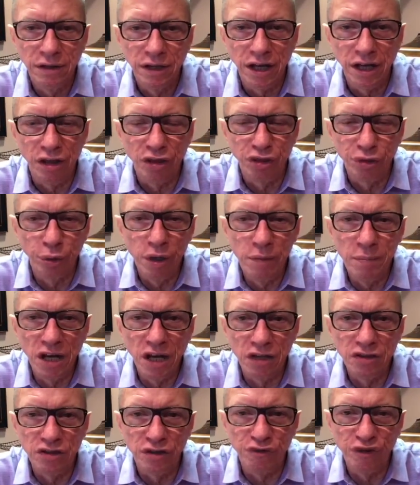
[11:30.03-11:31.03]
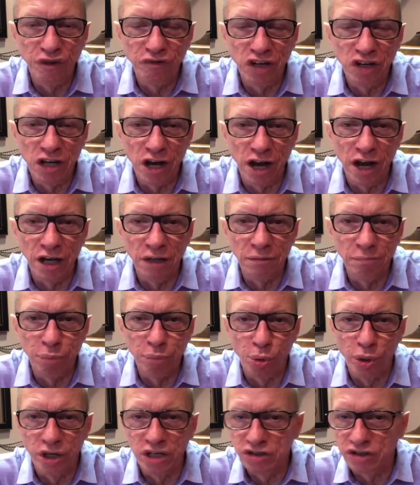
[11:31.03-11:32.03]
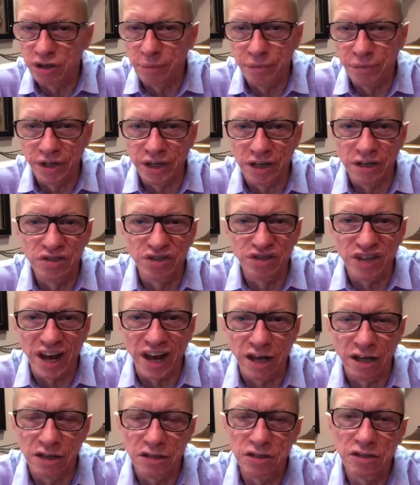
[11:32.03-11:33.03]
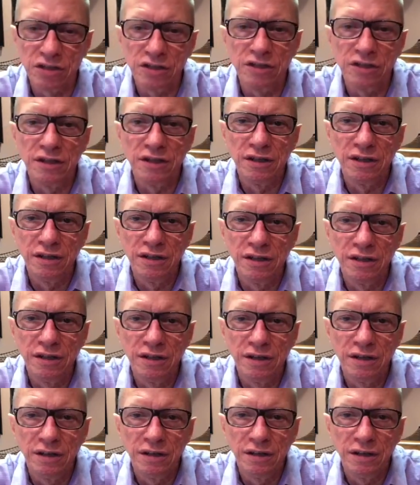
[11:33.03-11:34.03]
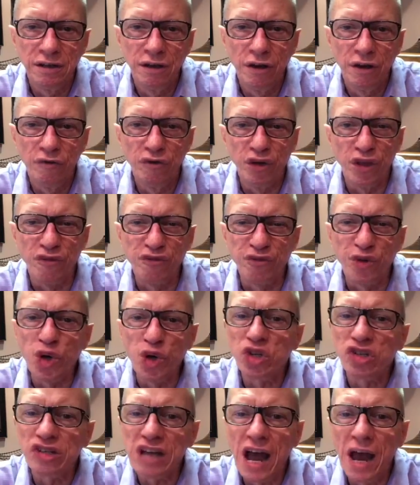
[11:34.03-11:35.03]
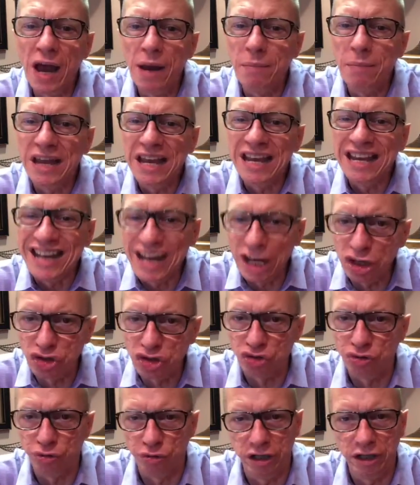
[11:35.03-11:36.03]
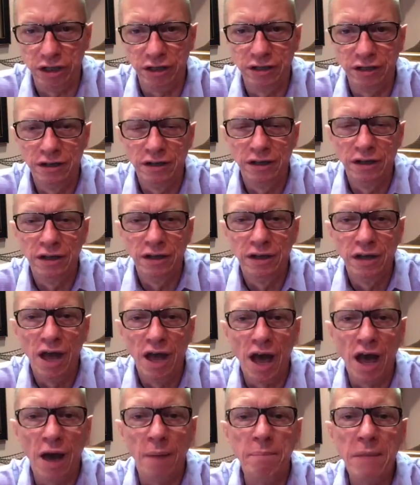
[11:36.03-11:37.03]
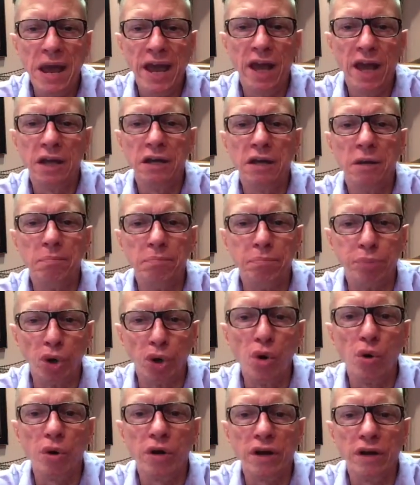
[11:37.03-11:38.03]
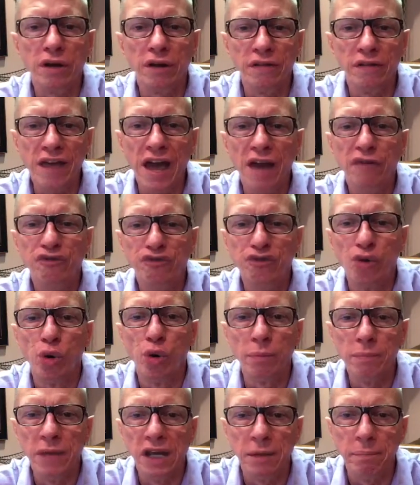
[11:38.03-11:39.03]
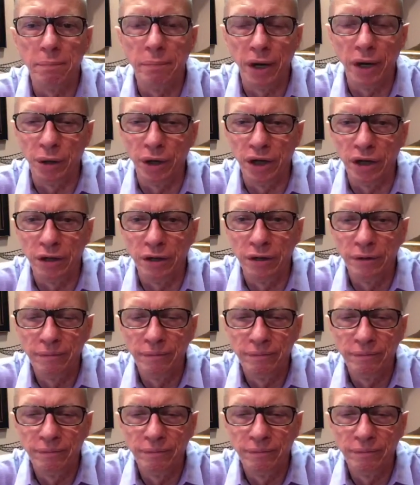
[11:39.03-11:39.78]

in 3 minutes and 59 point something seconds. For the first time in history, a man broke that four minute barrier.